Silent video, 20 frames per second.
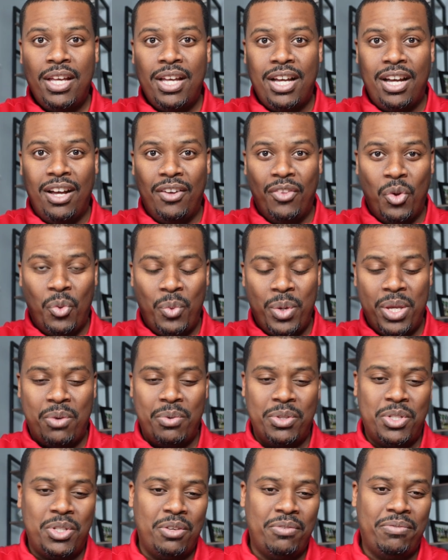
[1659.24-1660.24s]
of the week,
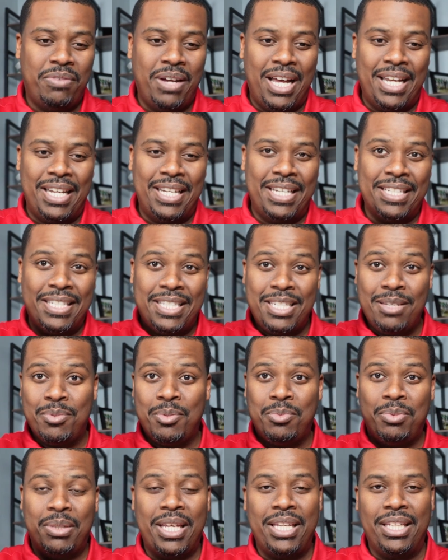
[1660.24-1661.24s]
which you can find in this
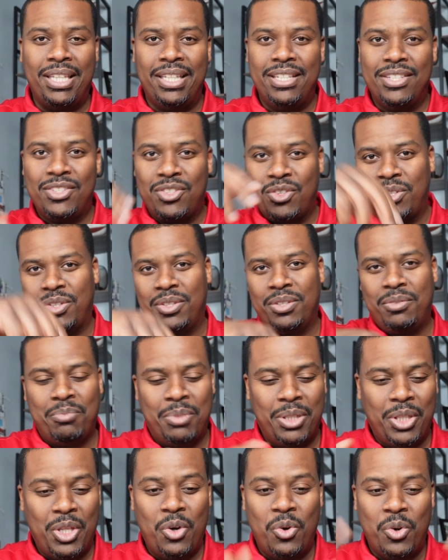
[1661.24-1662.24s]
tips playlist or
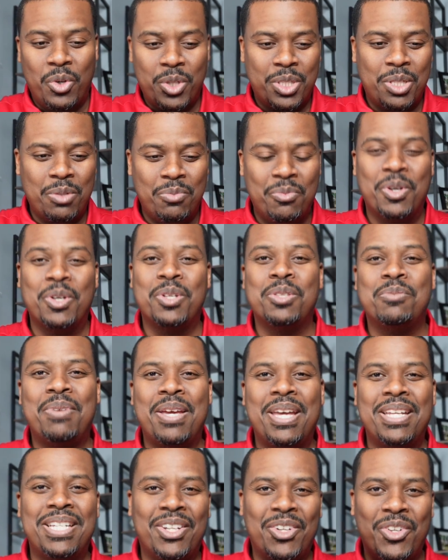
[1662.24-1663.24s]
below or somewhere on this
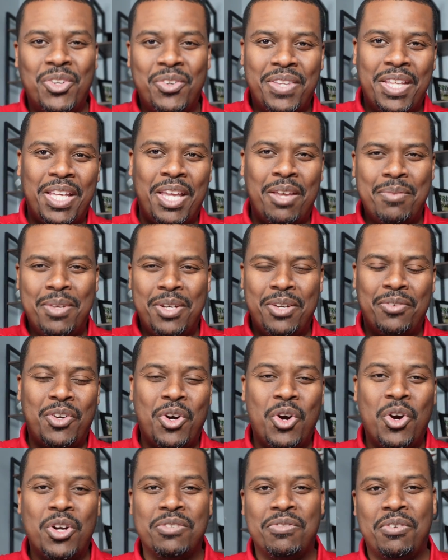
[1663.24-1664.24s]
page. I don't know if they gave me enough
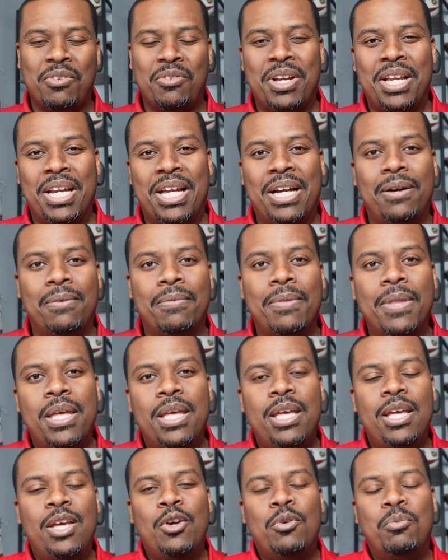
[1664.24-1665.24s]
cards, but ran out.
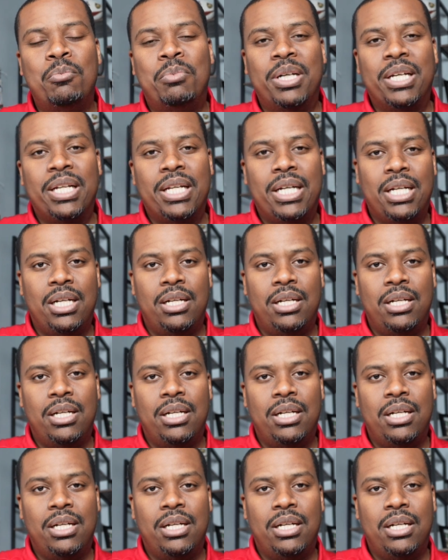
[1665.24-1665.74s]
But